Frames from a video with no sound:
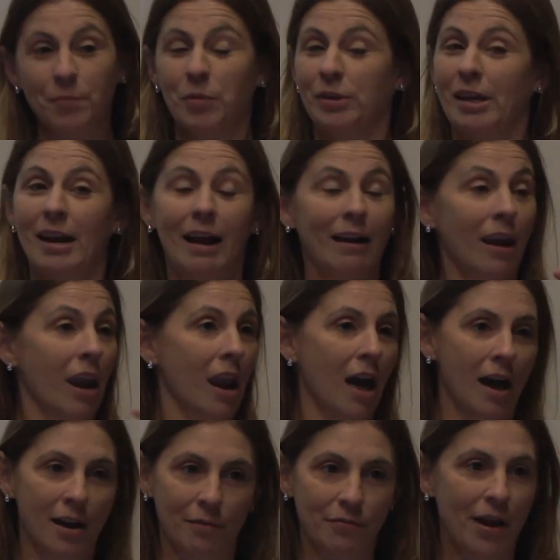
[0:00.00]
but there are a
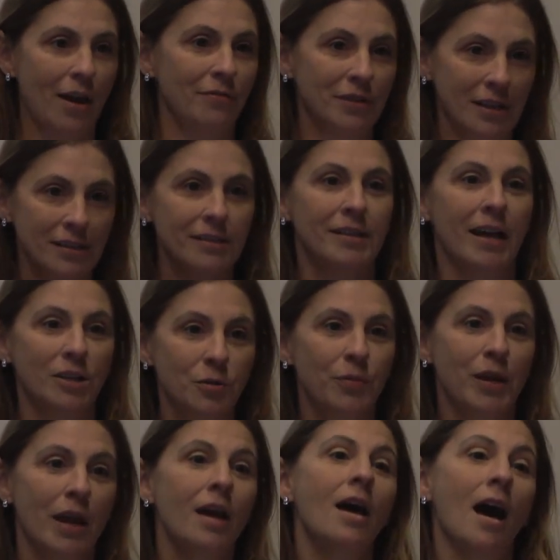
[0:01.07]
lot of evidence that
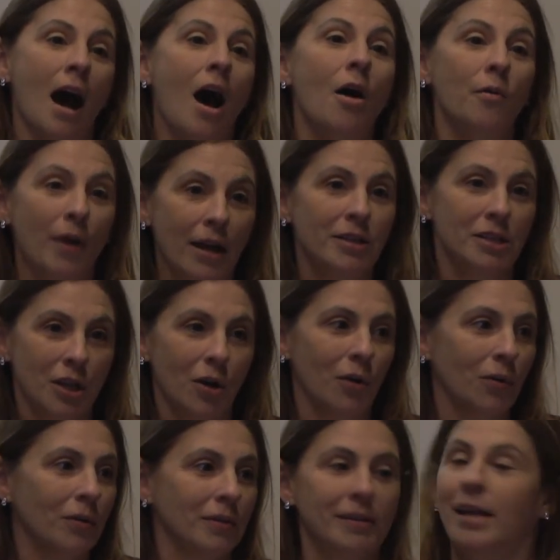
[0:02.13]
we already
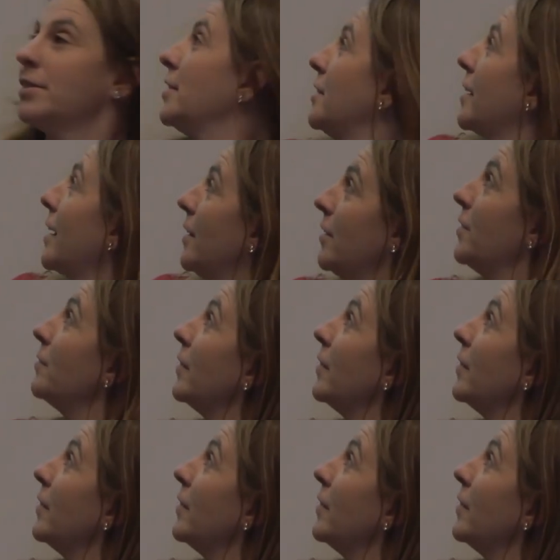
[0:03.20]
know that it can,